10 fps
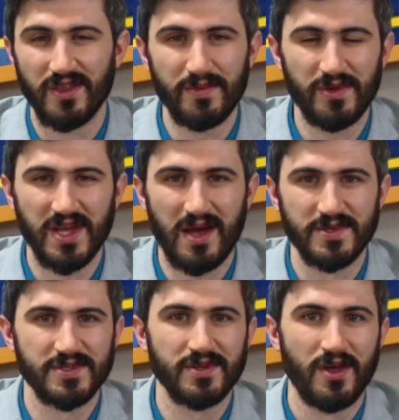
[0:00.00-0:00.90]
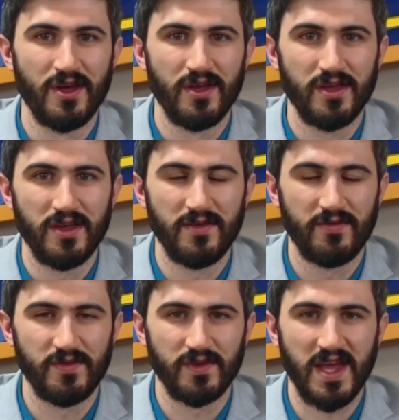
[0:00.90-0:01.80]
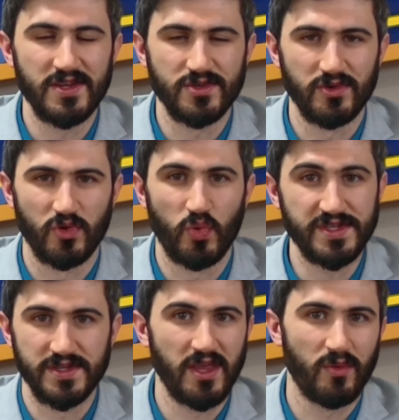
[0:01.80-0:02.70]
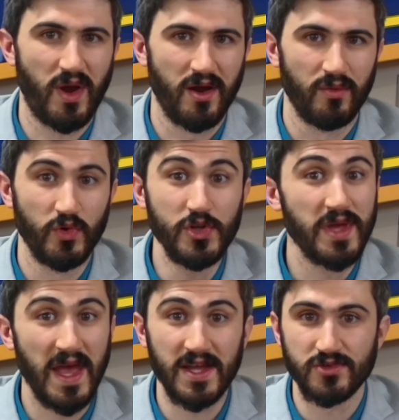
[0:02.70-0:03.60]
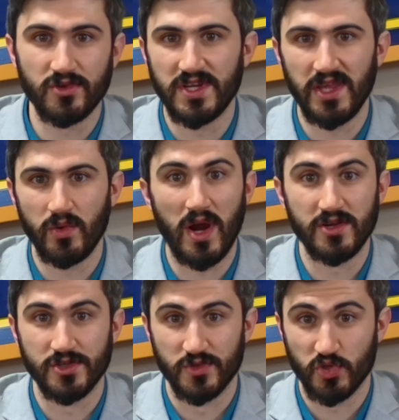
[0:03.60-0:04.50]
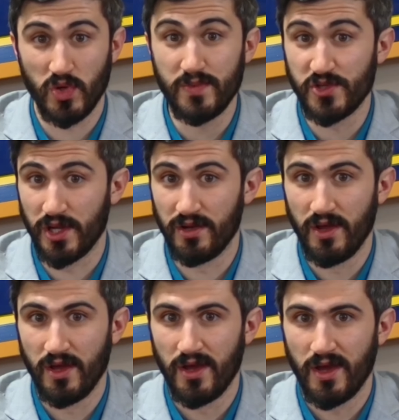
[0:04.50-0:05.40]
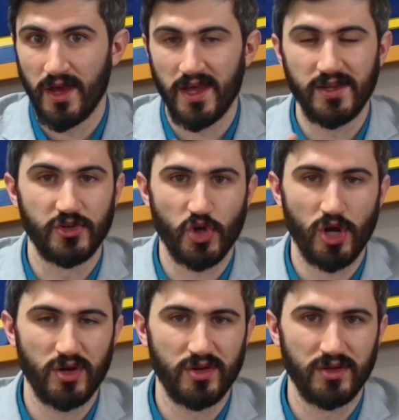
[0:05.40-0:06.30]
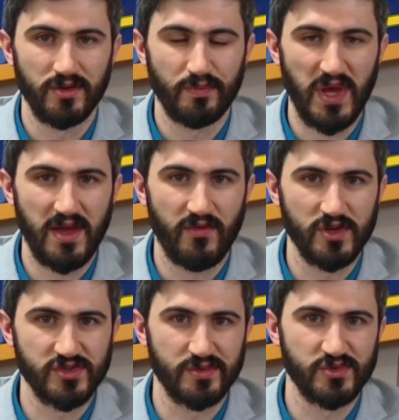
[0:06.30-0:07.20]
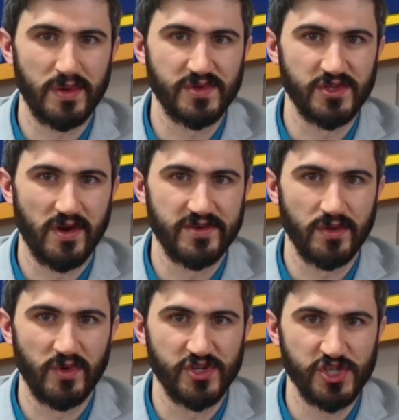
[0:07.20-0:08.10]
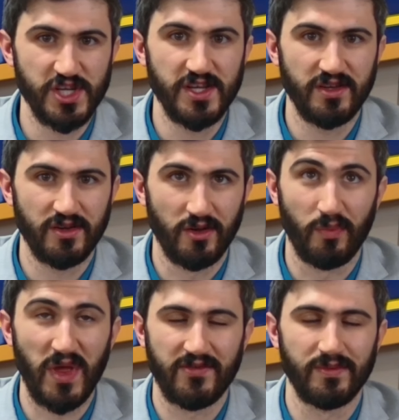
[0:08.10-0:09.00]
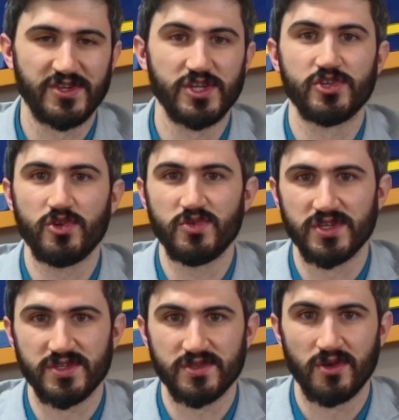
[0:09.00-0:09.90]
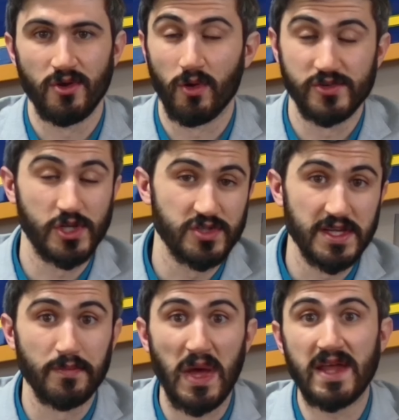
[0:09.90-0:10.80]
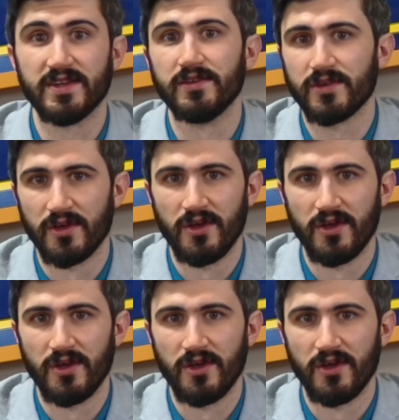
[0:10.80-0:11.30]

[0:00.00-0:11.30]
Let me know in the comments. If Candace Owens quits the Daily Wire, would you cancel your Daily Wire subscription and in turn pay for a subscription service in which she, a platform that she chooses, or she goes independent?